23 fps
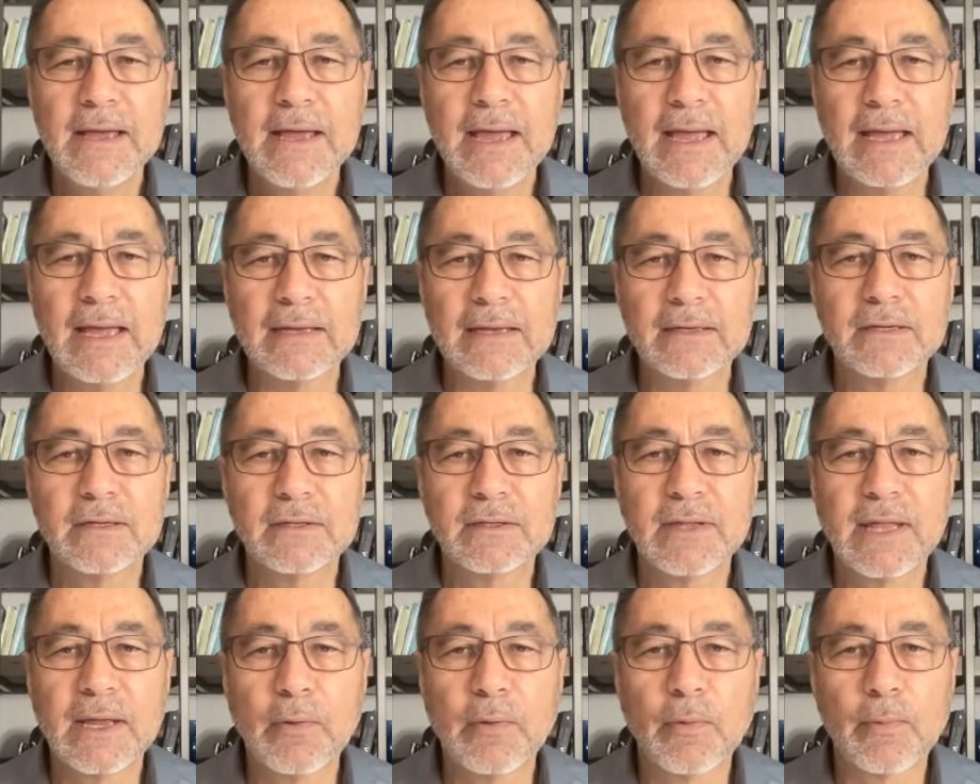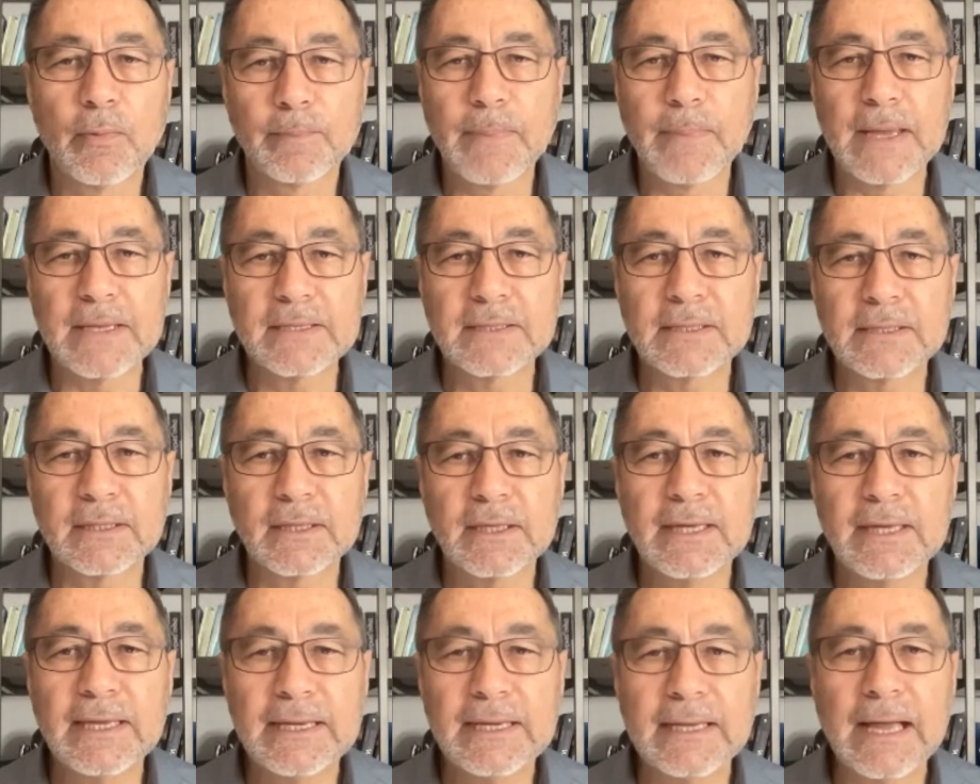And they were basically
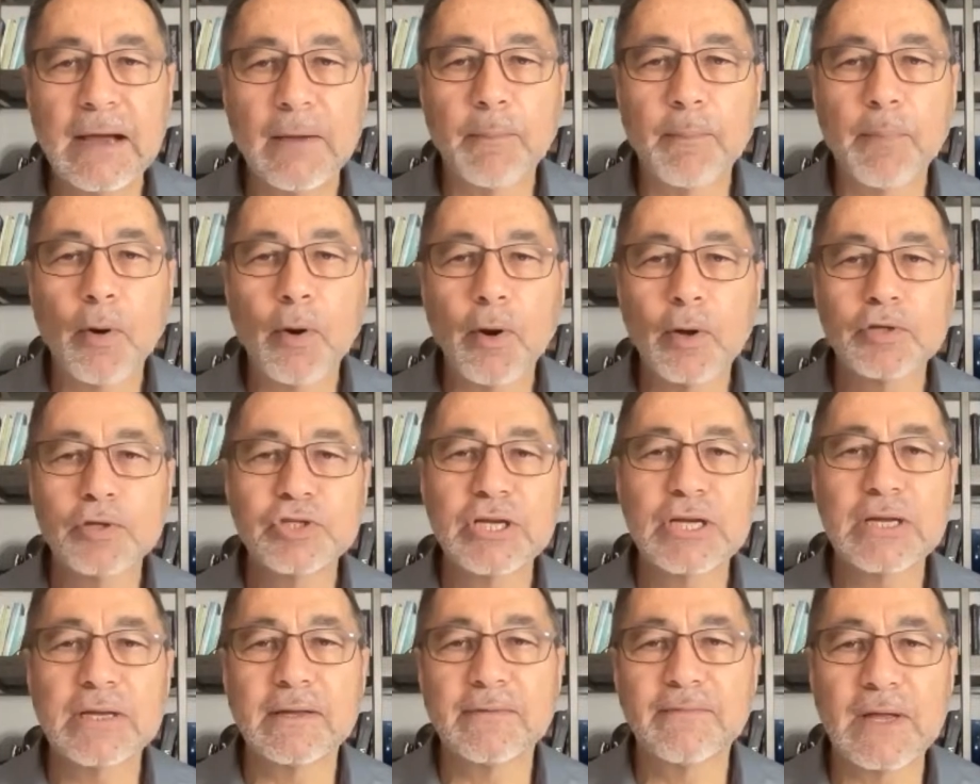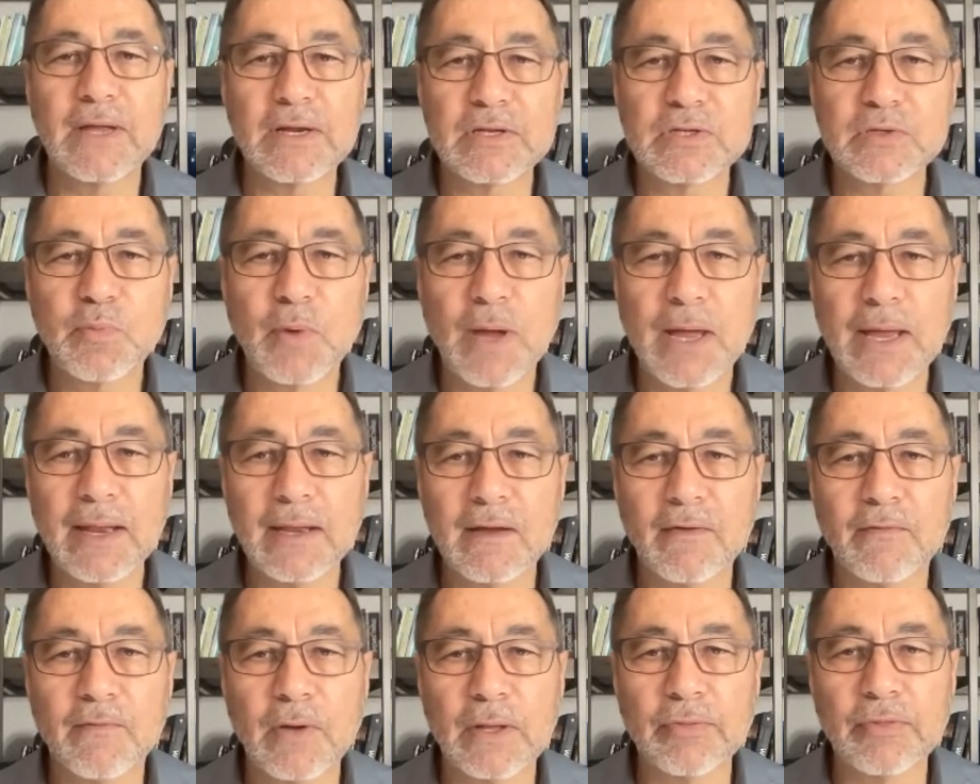cleaning up, purging
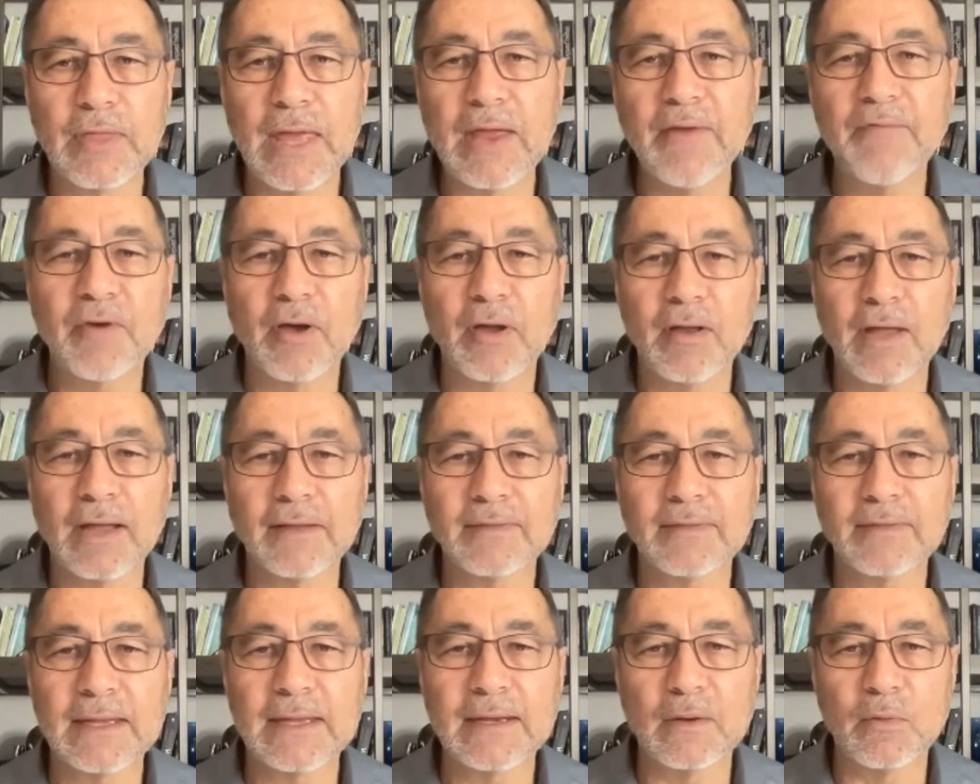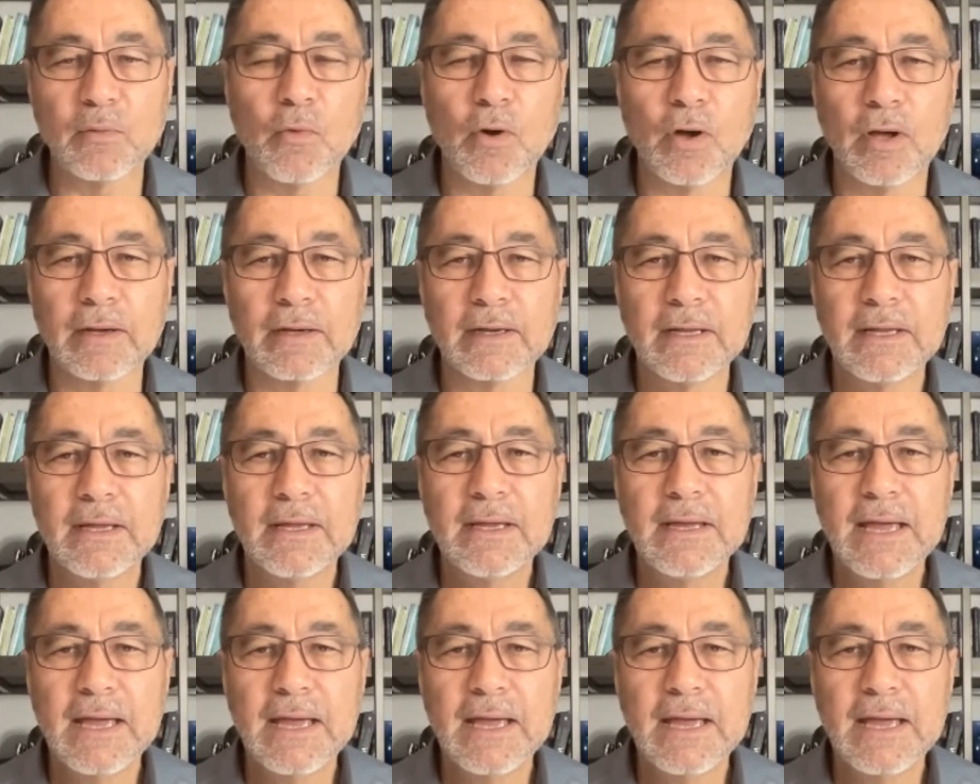Venezuela of what they felt like they didn't want,